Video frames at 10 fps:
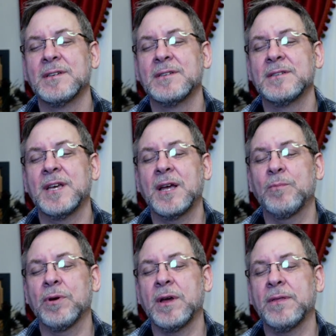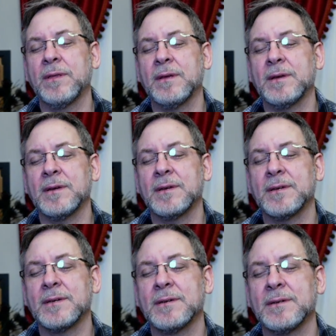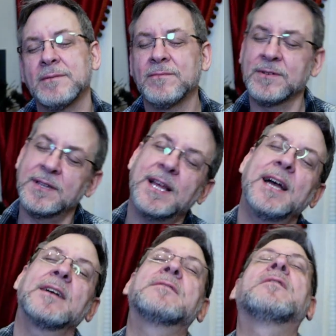take a breath, relax our